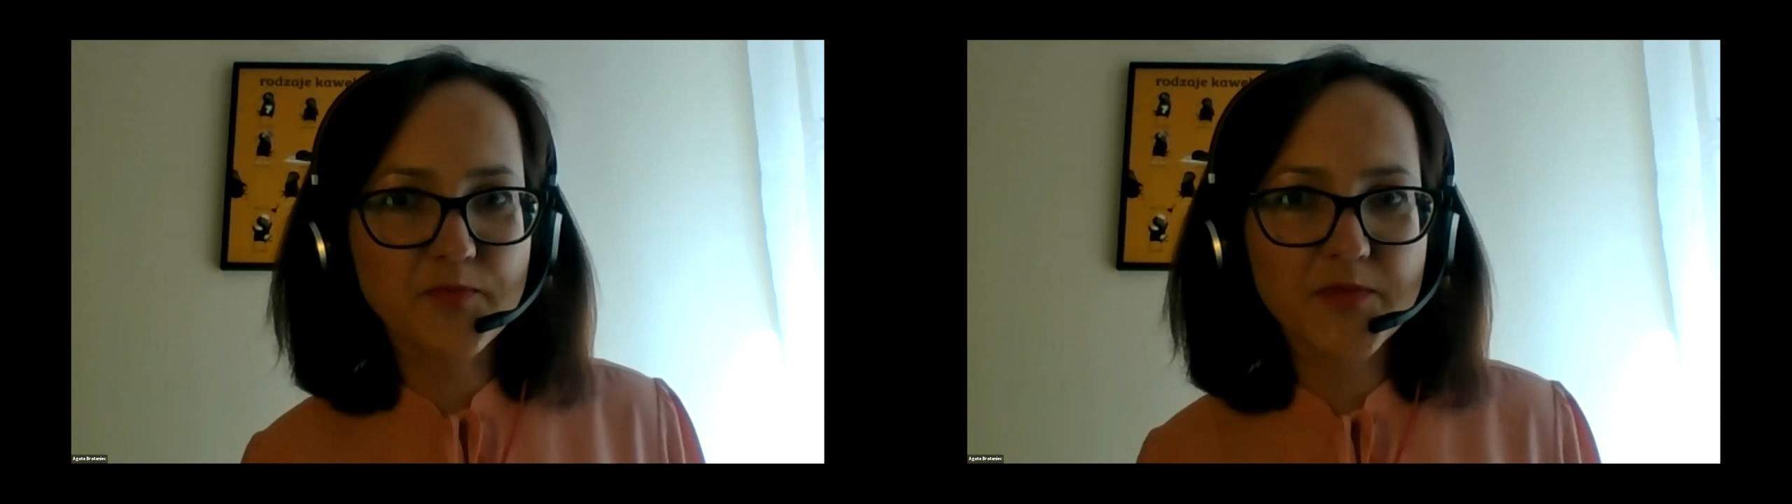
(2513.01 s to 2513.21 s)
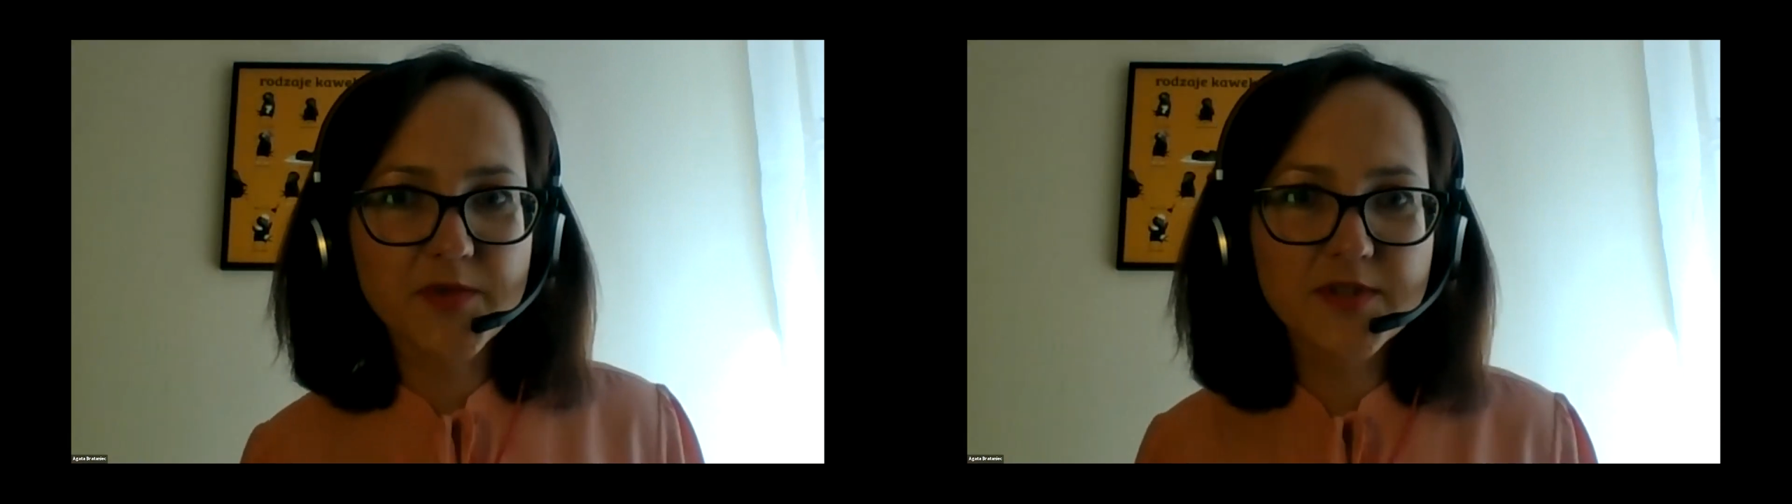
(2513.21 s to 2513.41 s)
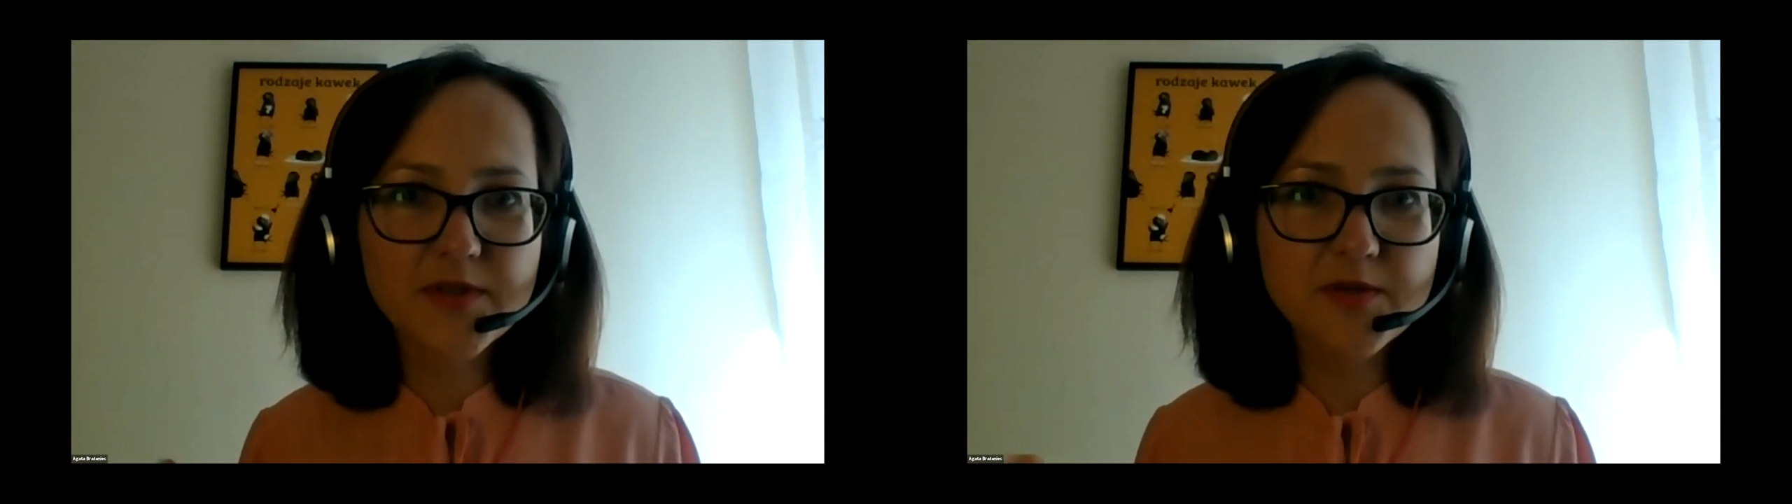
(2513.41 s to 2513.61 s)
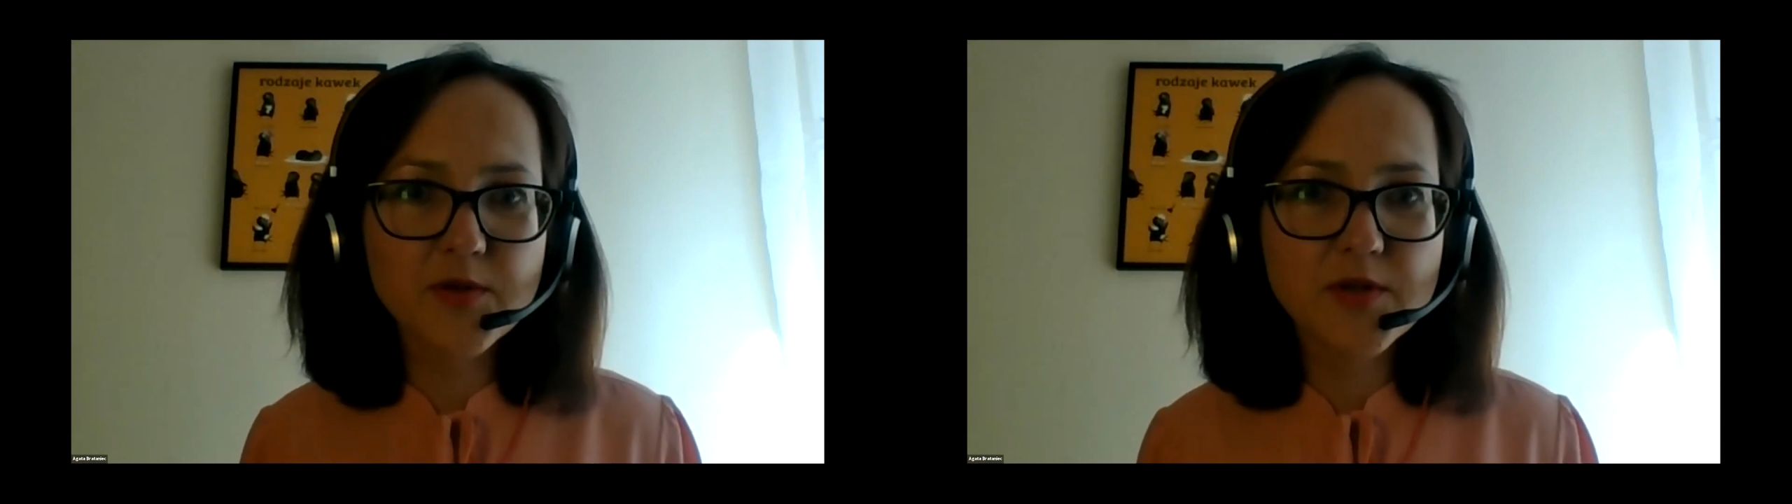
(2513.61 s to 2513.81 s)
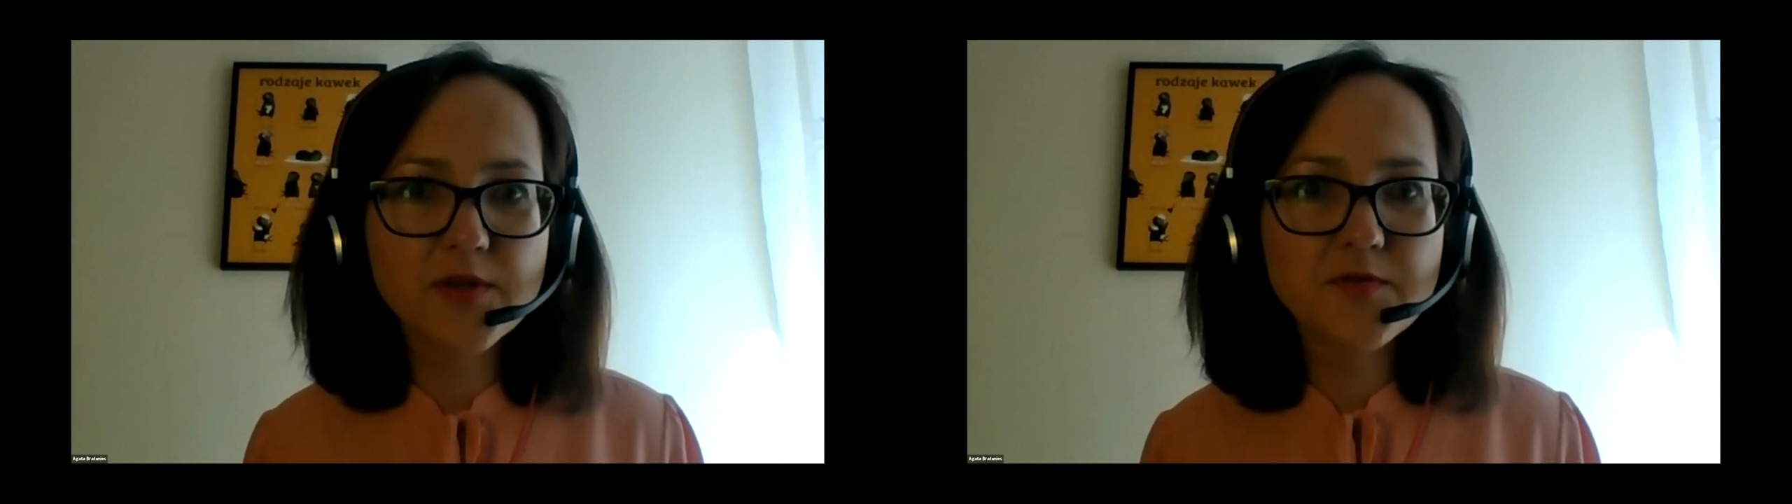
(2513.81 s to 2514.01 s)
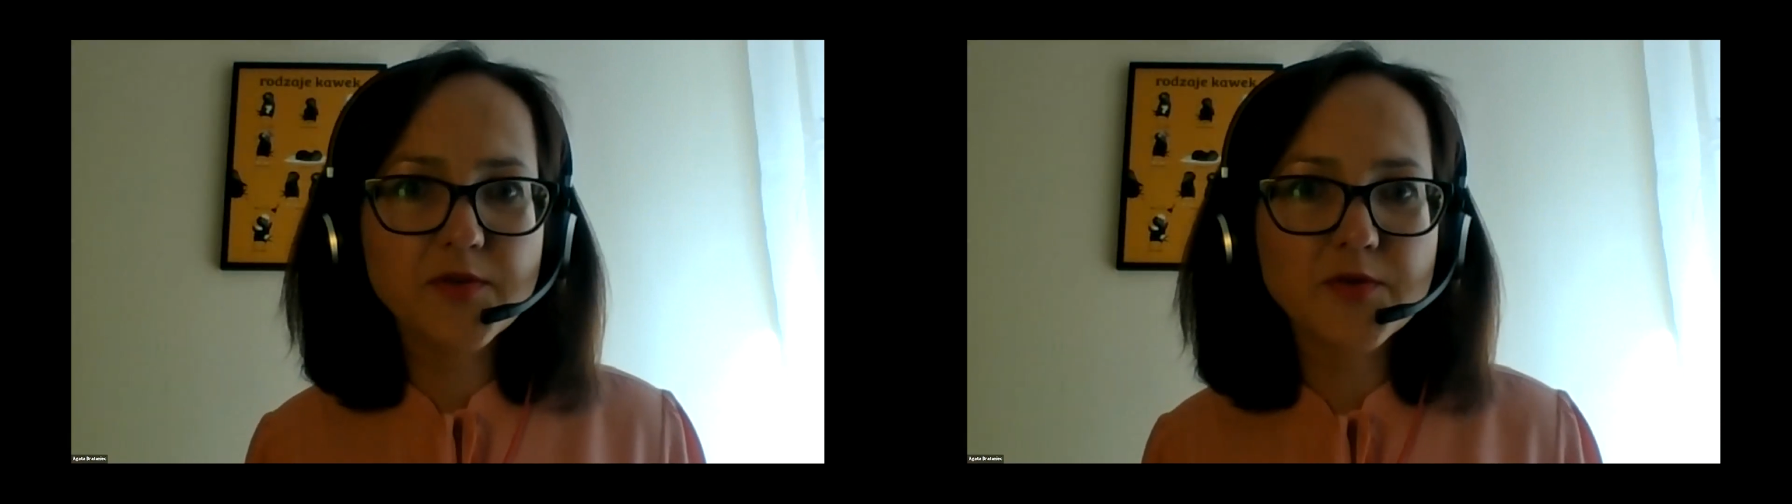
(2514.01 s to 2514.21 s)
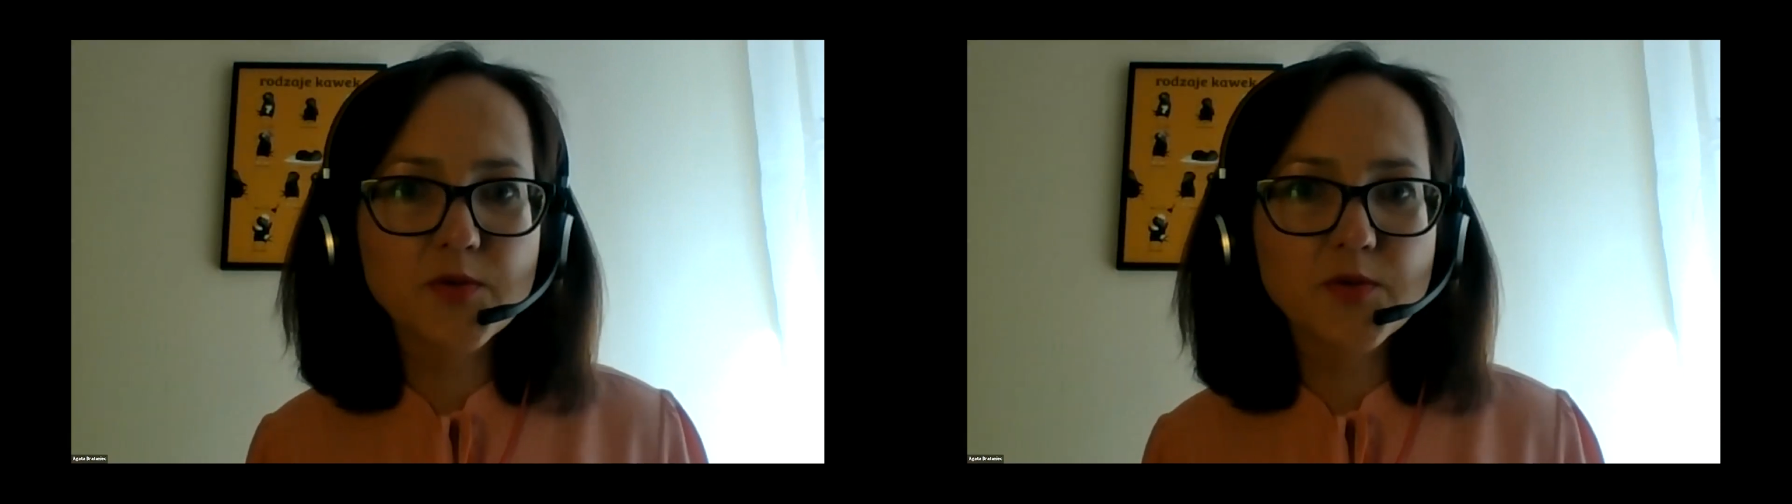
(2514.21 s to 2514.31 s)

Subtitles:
So if you